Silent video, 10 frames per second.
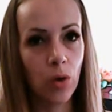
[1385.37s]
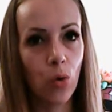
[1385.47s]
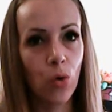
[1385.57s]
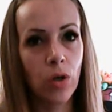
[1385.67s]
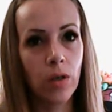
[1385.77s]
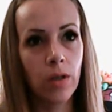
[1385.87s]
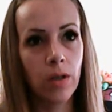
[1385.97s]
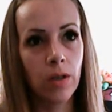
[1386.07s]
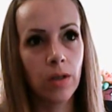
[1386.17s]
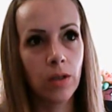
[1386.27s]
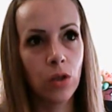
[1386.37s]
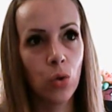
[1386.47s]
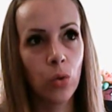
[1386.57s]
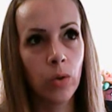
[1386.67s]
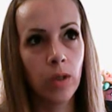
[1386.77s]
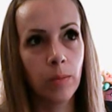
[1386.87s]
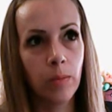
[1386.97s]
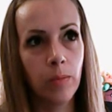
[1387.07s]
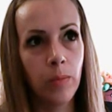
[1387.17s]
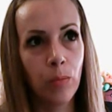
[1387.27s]
or you will
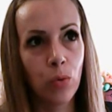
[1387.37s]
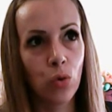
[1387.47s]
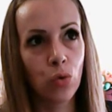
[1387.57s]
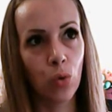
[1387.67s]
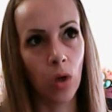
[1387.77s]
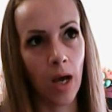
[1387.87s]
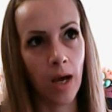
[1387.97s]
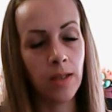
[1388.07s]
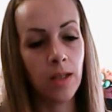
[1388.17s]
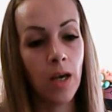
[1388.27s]
be prone to lies,